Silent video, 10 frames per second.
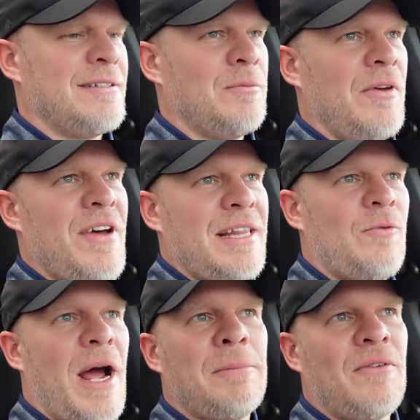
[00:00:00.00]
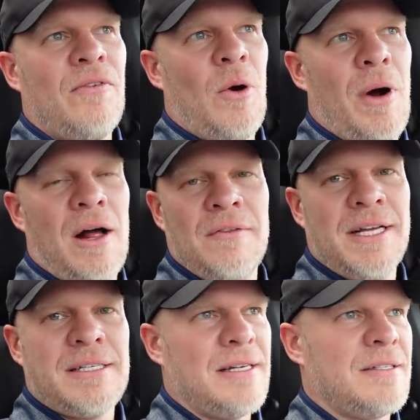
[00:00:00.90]
We've had the Raptor for a while, and
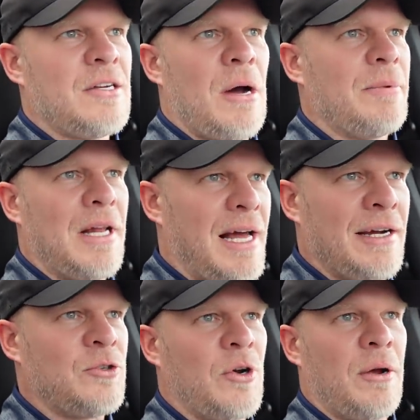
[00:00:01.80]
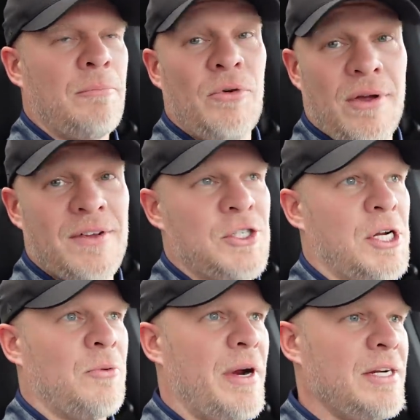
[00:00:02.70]
that's a top of the line truck, previous
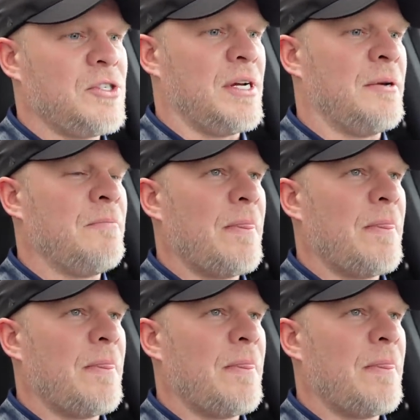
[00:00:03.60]
generation.